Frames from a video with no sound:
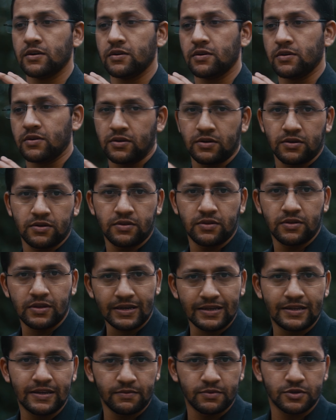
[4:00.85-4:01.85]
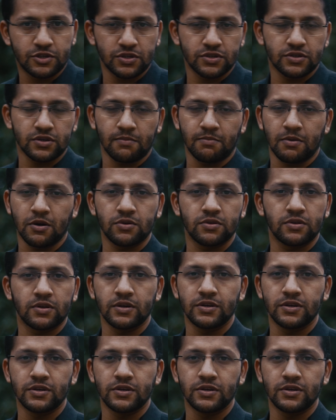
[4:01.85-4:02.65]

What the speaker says: Nriti, which is about the